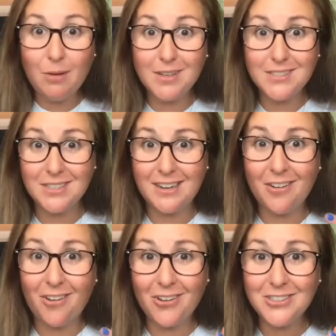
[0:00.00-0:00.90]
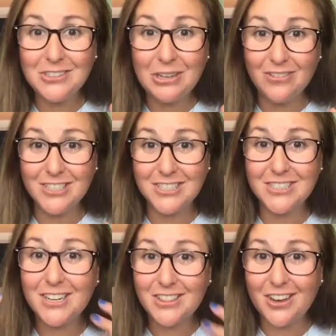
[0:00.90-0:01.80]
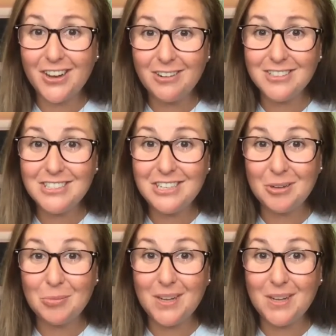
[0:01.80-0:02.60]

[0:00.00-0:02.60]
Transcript: I wasn't at all as nervous as I thought I was going to